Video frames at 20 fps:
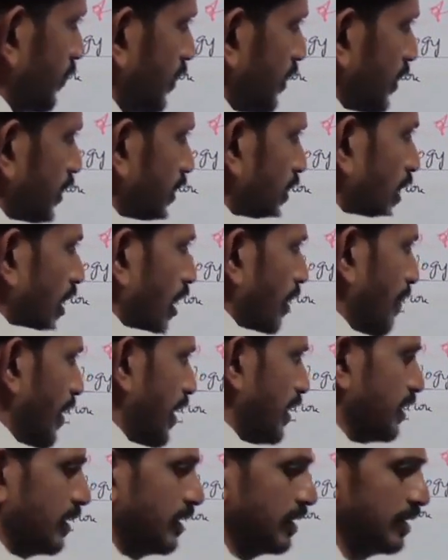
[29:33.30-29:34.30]
This is the
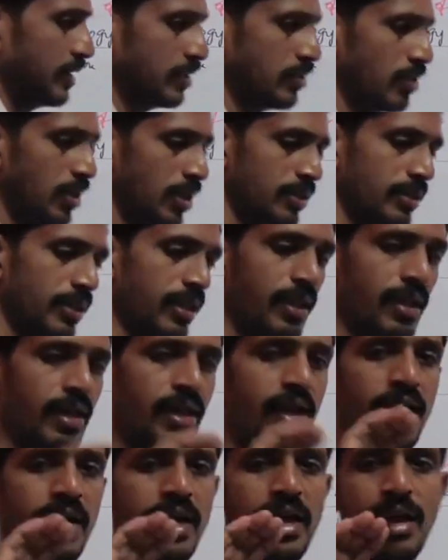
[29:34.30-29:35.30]
aperture. This is called as the
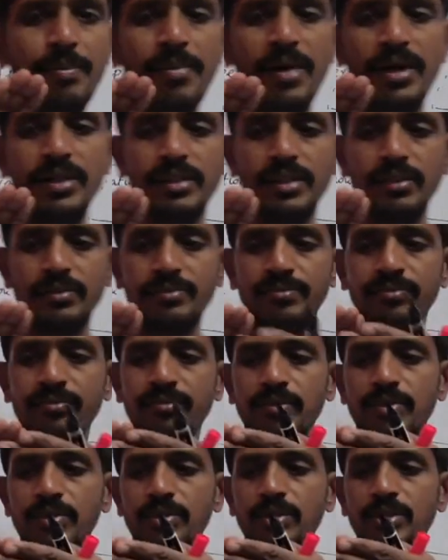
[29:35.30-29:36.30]
aperture.
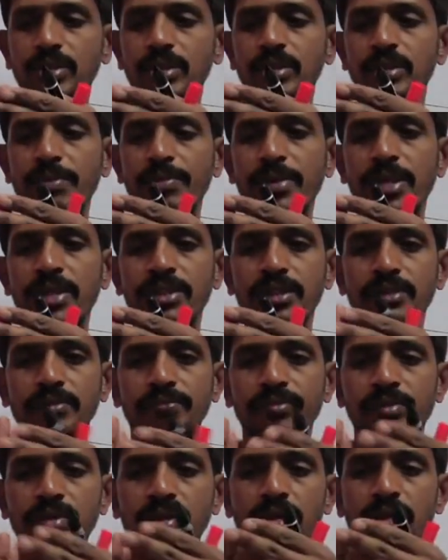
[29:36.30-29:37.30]
So this is the aperture.
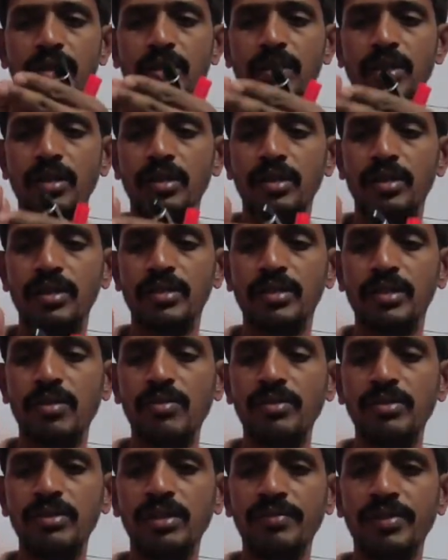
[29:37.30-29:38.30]
This is the
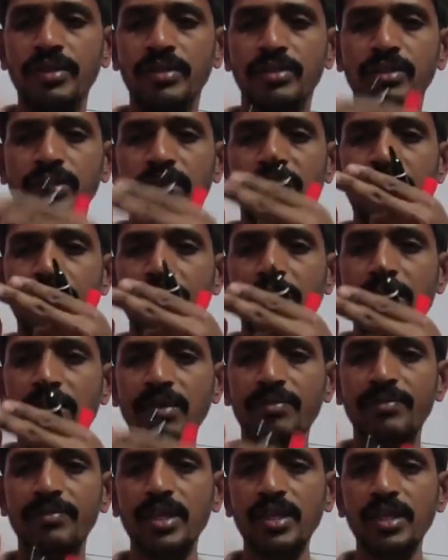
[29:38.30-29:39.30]
curved surface. So diameter
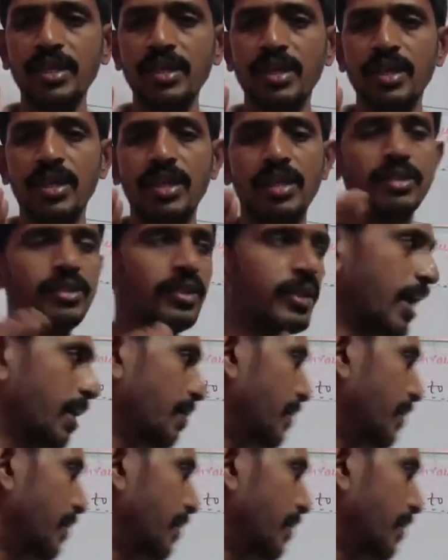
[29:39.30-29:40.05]
of the I'll